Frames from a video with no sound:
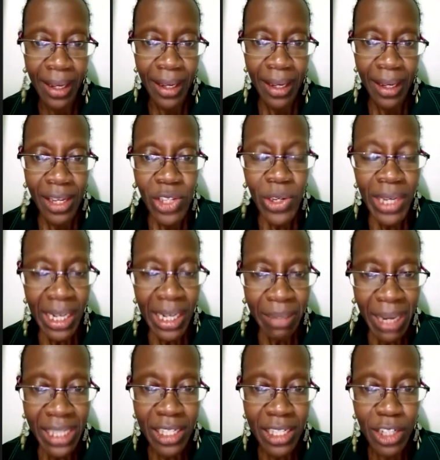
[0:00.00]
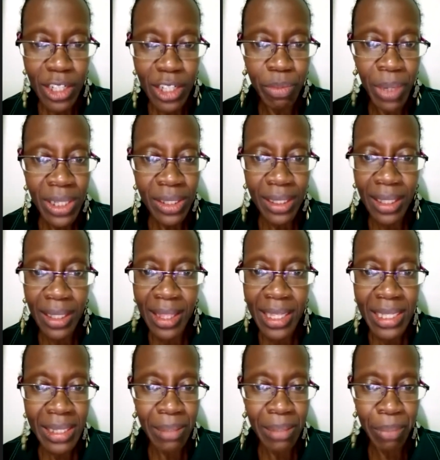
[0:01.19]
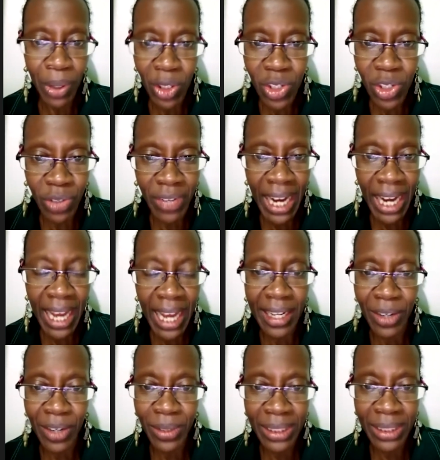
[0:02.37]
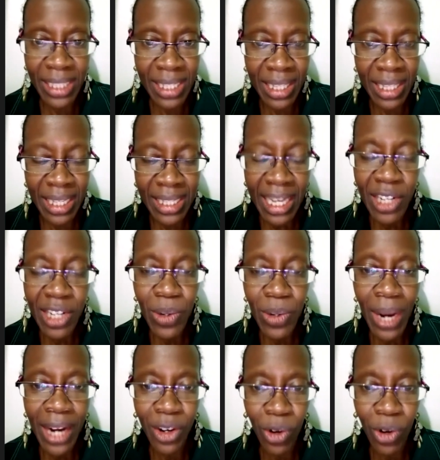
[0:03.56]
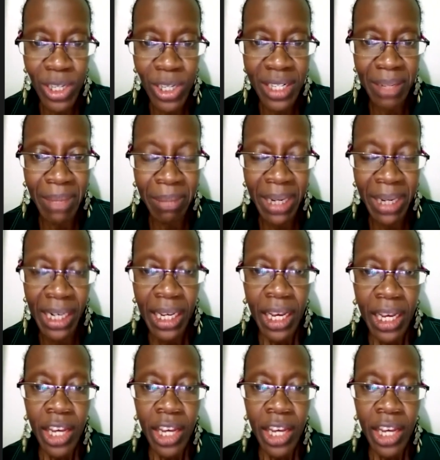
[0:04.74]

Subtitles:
So you can imagine you've bought these plots of land and all these things, and you are not remembering.